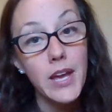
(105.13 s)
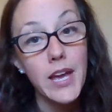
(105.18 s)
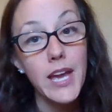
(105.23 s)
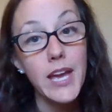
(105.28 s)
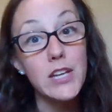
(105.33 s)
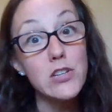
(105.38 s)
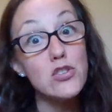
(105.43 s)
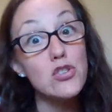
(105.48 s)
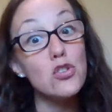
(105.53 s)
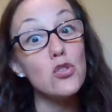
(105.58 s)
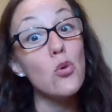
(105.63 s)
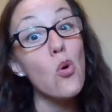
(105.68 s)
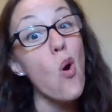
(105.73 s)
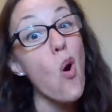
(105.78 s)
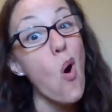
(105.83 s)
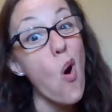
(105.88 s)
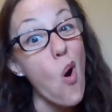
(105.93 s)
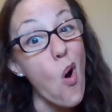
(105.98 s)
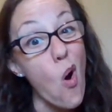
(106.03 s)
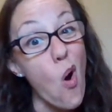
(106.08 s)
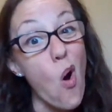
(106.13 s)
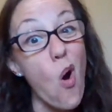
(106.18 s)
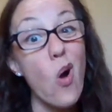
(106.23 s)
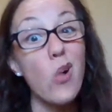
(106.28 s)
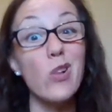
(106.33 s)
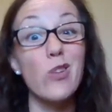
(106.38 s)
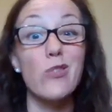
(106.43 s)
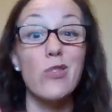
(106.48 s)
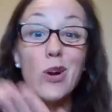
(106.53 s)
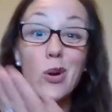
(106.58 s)
and do
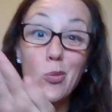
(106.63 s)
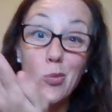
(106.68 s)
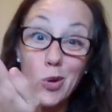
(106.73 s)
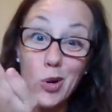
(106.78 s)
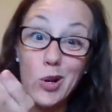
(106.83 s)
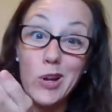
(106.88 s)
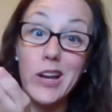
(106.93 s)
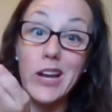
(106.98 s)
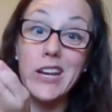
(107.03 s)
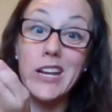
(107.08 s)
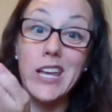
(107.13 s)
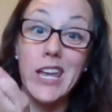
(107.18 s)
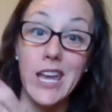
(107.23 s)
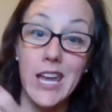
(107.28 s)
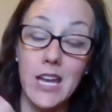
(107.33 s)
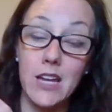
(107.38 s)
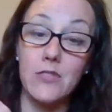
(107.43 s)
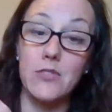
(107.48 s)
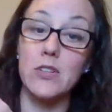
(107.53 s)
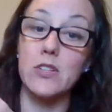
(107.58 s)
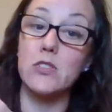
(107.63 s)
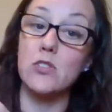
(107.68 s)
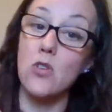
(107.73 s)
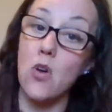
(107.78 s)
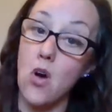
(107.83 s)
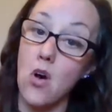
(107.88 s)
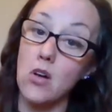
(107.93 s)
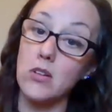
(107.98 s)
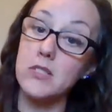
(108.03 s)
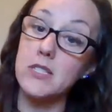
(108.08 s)
all of our work on Canvas
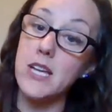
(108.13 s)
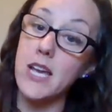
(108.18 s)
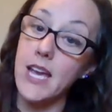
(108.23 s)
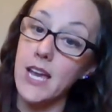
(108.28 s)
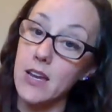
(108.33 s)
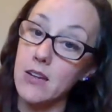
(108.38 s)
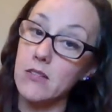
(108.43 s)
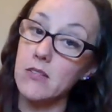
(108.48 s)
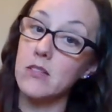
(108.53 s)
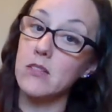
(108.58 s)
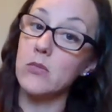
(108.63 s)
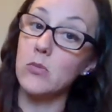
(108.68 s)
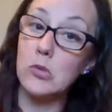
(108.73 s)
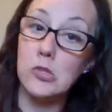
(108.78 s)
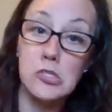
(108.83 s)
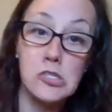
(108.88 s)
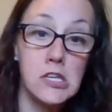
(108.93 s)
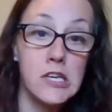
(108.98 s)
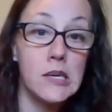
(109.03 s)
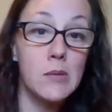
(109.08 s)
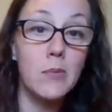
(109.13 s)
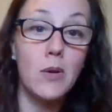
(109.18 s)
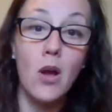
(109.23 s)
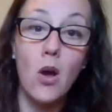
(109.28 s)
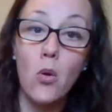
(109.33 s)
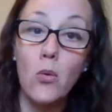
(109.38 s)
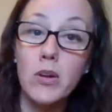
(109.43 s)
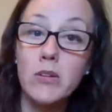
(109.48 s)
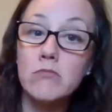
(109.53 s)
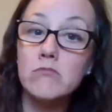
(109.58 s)
all day. Just keep
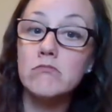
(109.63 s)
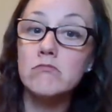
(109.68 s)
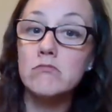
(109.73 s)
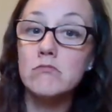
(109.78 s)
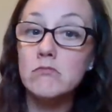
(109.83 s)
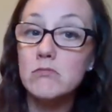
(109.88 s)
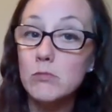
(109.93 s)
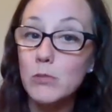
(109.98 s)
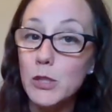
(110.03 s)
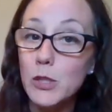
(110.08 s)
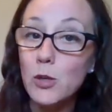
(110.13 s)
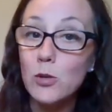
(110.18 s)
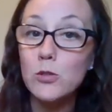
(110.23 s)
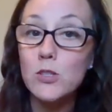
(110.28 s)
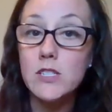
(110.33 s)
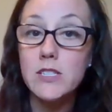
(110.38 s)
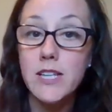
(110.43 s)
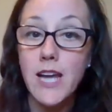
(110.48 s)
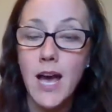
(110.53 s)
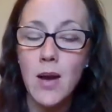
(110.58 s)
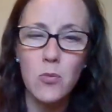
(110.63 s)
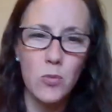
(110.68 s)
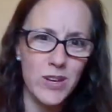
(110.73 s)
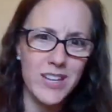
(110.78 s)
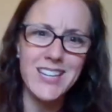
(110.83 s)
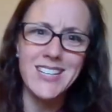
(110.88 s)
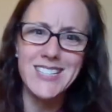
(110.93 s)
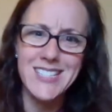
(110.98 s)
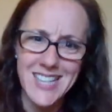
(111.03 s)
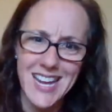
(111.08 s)
going. We don't stop. We
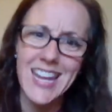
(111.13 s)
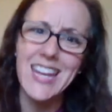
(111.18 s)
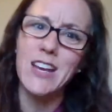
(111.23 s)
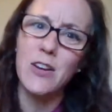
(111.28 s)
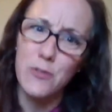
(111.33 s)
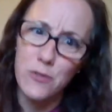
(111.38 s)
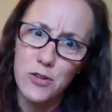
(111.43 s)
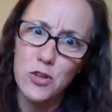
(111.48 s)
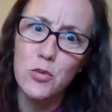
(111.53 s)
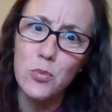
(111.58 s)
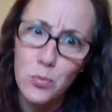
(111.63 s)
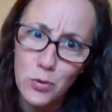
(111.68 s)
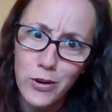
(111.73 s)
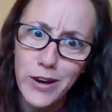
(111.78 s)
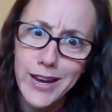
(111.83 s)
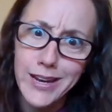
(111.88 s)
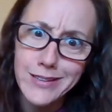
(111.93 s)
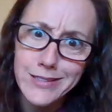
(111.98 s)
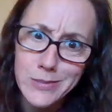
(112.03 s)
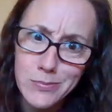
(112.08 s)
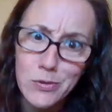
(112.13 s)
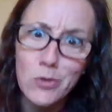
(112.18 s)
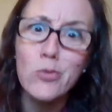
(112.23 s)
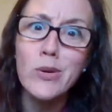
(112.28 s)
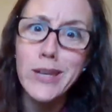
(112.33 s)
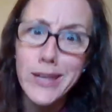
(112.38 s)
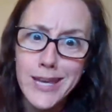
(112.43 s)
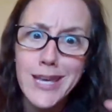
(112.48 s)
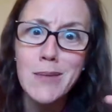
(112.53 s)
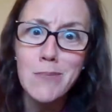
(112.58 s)
can take a few breaks, but we
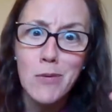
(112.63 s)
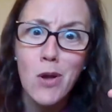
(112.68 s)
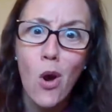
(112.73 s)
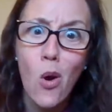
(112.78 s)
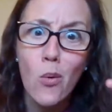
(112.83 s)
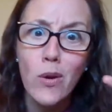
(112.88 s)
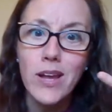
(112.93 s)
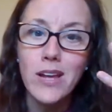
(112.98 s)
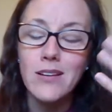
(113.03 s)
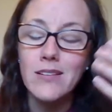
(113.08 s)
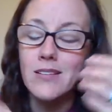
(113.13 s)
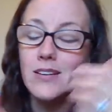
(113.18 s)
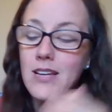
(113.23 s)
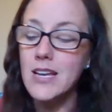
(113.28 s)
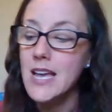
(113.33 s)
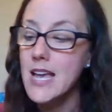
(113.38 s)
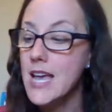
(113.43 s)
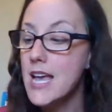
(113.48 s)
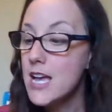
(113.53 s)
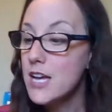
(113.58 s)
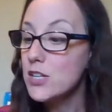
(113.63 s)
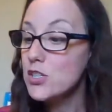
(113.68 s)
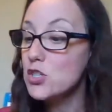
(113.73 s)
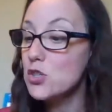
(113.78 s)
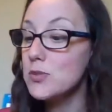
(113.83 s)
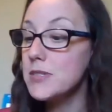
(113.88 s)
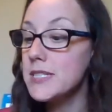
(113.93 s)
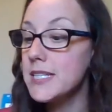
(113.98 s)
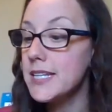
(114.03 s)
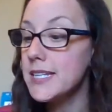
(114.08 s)
keep going. So
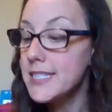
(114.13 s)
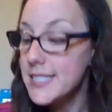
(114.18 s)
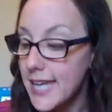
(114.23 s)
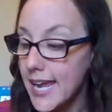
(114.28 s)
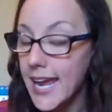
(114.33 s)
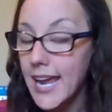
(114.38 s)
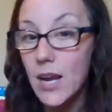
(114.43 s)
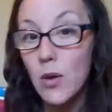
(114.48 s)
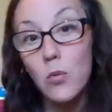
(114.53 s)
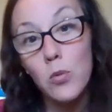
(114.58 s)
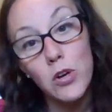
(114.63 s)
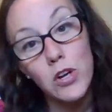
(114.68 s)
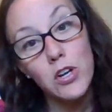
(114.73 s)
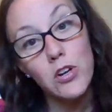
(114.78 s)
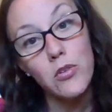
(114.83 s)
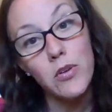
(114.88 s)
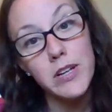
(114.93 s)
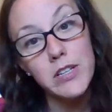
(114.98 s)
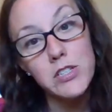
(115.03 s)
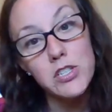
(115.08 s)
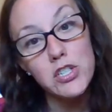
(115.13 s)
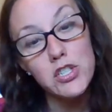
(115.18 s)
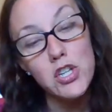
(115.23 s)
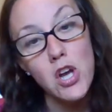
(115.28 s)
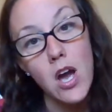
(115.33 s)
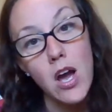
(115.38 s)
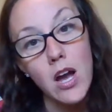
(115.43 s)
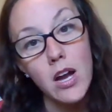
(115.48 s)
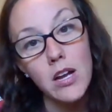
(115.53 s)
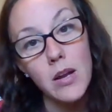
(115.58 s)
today we're going to
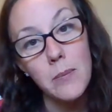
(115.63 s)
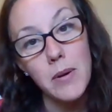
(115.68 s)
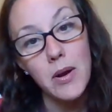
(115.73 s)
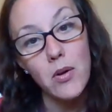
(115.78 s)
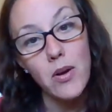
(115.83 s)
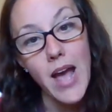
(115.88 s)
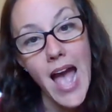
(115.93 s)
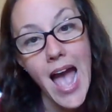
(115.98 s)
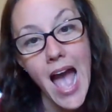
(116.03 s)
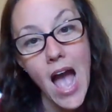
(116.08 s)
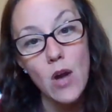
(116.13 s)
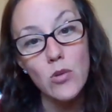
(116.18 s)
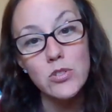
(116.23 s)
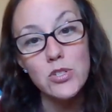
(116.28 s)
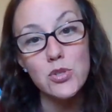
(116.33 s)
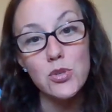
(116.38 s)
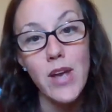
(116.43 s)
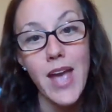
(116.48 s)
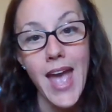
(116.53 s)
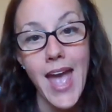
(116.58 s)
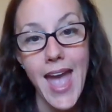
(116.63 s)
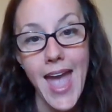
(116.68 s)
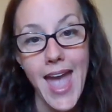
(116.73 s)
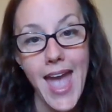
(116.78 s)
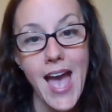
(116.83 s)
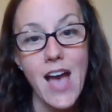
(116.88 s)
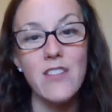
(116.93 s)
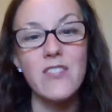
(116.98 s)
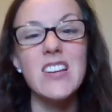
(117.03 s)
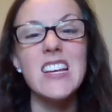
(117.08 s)
talk about how to
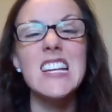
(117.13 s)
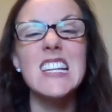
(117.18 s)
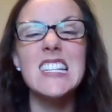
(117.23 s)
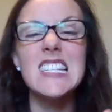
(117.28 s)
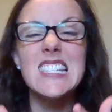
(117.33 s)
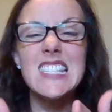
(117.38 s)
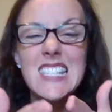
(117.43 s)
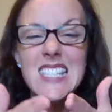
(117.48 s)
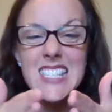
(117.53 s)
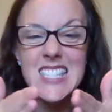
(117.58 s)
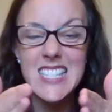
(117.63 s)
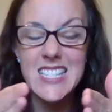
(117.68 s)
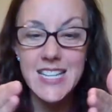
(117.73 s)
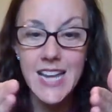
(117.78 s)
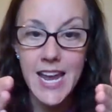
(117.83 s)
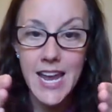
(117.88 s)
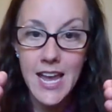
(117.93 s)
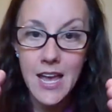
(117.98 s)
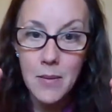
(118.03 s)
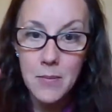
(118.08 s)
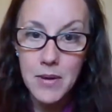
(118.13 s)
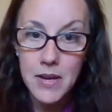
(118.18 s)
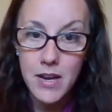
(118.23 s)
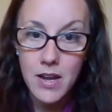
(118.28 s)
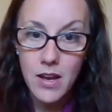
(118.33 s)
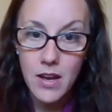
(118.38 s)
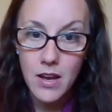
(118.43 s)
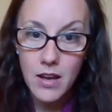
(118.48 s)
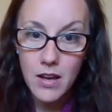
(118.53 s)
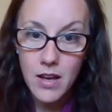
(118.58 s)
have
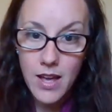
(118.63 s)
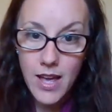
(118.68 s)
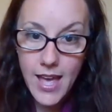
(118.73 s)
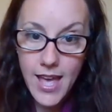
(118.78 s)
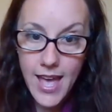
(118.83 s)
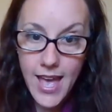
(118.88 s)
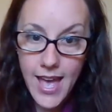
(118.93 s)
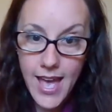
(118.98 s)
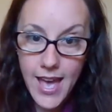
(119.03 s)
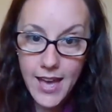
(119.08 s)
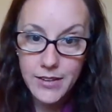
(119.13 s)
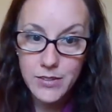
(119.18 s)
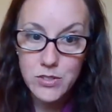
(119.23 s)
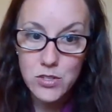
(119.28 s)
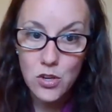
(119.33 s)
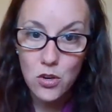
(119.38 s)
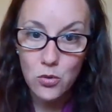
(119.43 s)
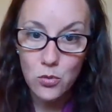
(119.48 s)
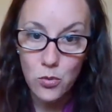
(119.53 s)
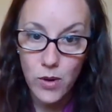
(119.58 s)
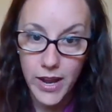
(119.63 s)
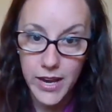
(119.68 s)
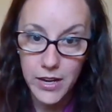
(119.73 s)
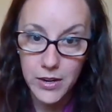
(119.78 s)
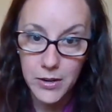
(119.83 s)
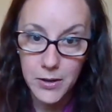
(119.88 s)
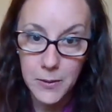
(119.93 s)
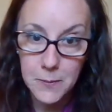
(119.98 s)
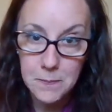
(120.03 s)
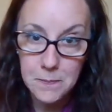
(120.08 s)
stamina as a
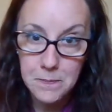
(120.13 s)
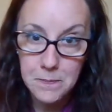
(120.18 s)
writer.